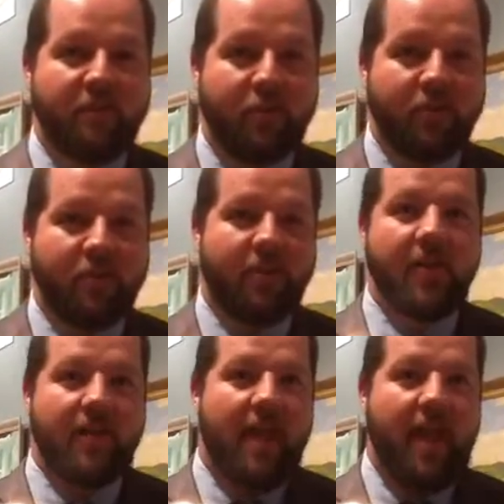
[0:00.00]
Georgia,
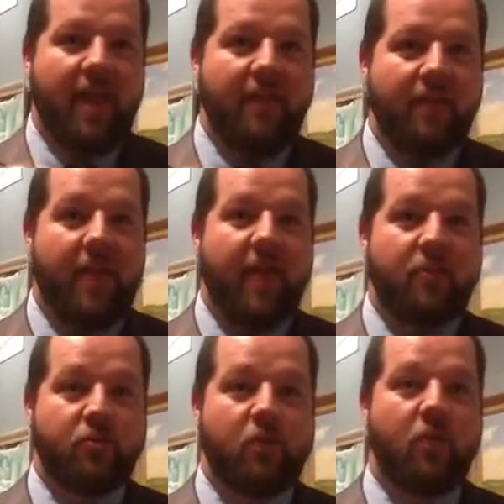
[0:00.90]
and the
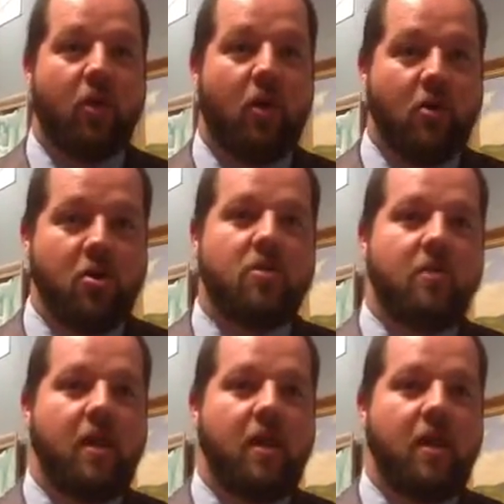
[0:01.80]
actual largest